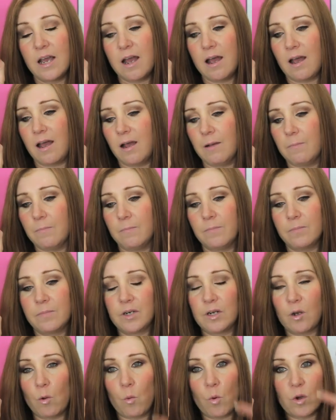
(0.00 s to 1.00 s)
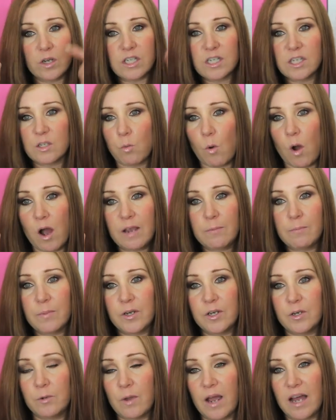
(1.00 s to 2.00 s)
You know, one swipe
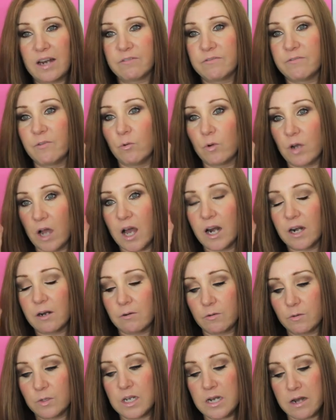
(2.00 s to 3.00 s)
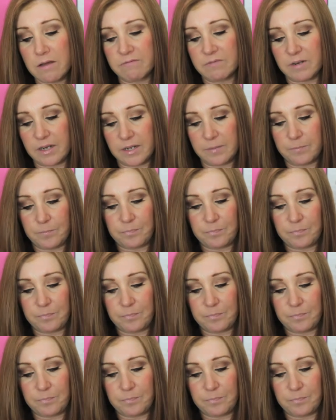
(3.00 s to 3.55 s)
and you had full colour. It was lovely.